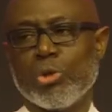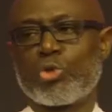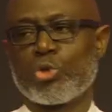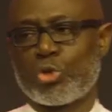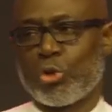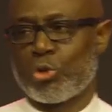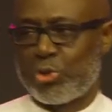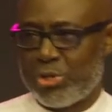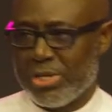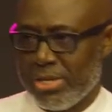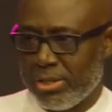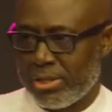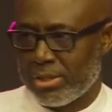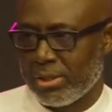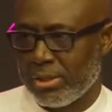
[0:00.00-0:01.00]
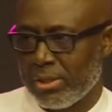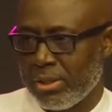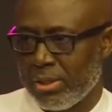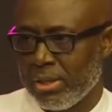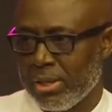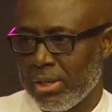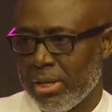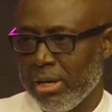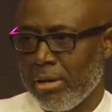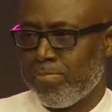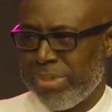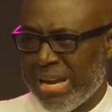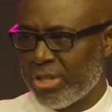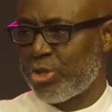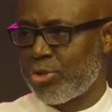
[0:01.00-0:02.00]
able to succeed. He
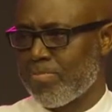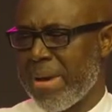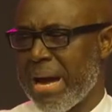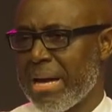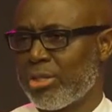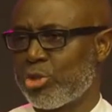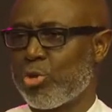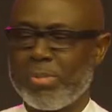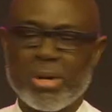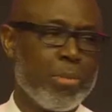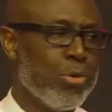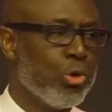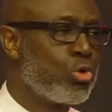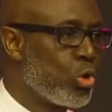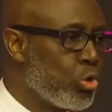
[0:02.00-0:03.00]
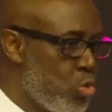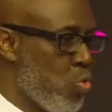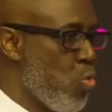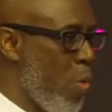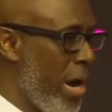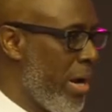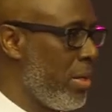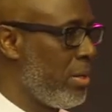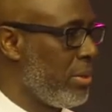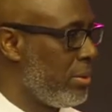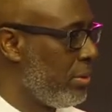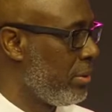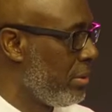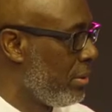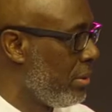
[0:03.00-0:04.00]
blessed man to be able to do well.
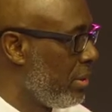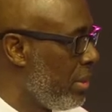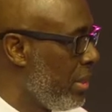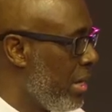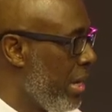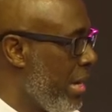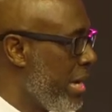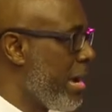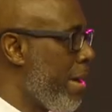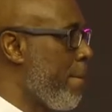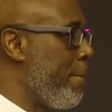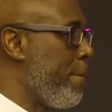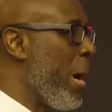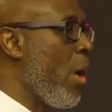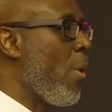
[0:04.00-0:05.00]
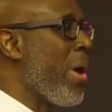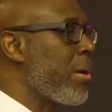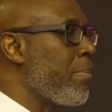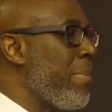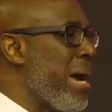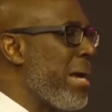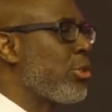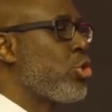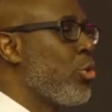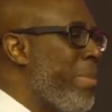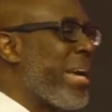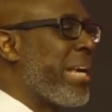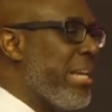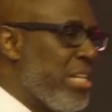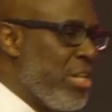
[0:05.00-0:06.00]
He empowered man to
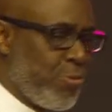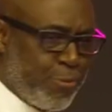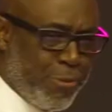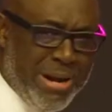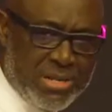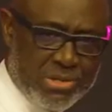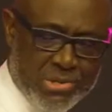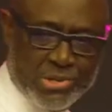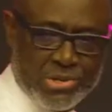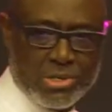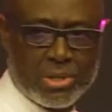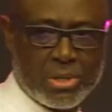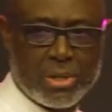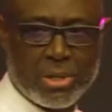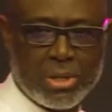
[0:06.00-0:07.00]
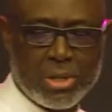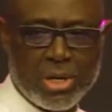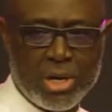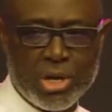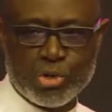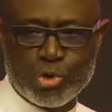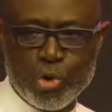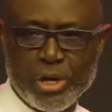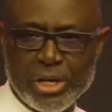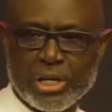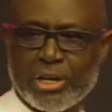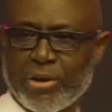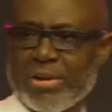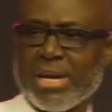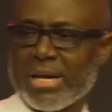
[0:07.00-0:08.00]
make a difference. So he
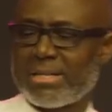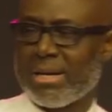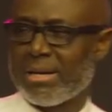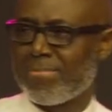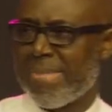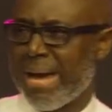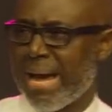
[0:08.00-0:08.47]
created